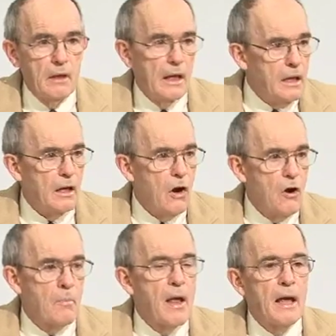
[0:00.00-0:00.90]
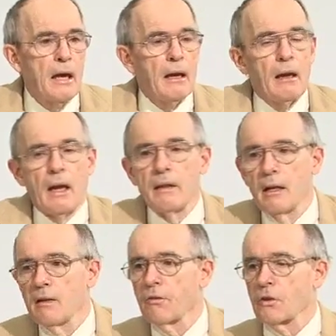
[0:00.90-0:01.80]
Eat at home. And
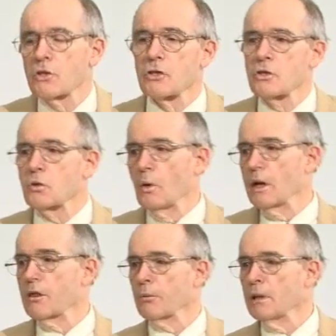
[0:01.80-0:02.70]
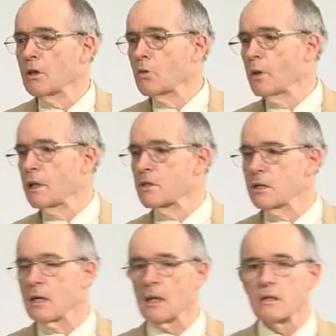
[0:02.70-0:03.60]
then in verses 23 to
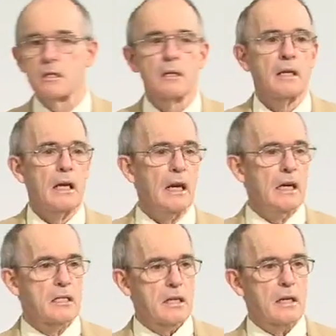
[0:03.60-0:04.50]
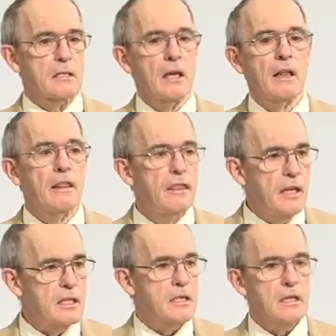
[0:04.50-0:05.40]
26, he says,
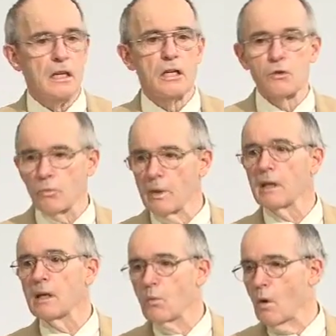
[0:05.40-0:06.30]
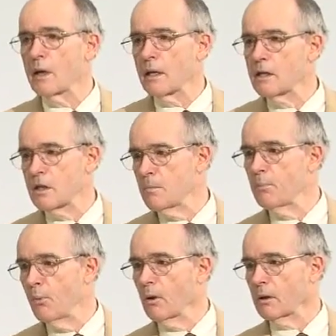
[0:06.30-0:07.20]
This is really what is
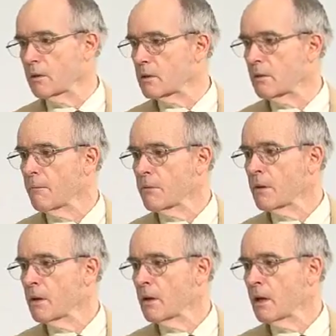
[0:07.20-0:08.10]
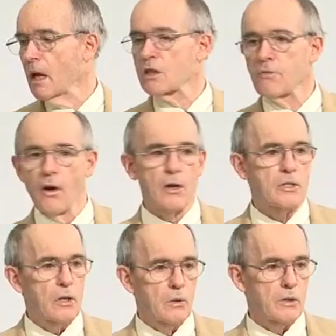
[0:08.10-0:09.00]
important as far
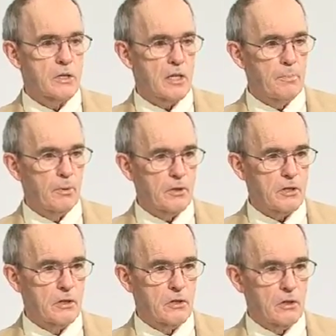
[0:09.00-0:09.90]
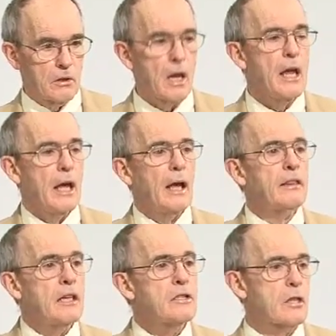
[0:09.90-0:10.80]
as the Lord's Supper is concerned.
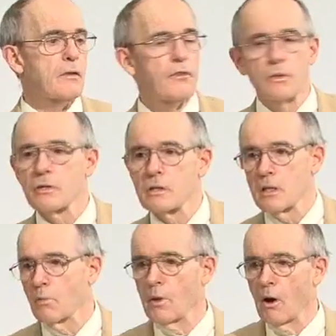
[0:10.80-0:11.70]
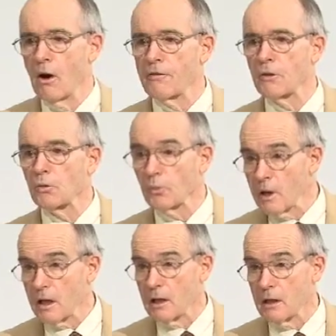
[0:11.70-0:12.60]
And these are the verses that we often
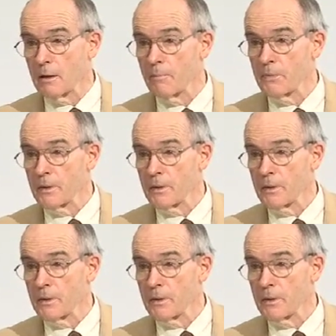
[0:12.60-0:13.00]
read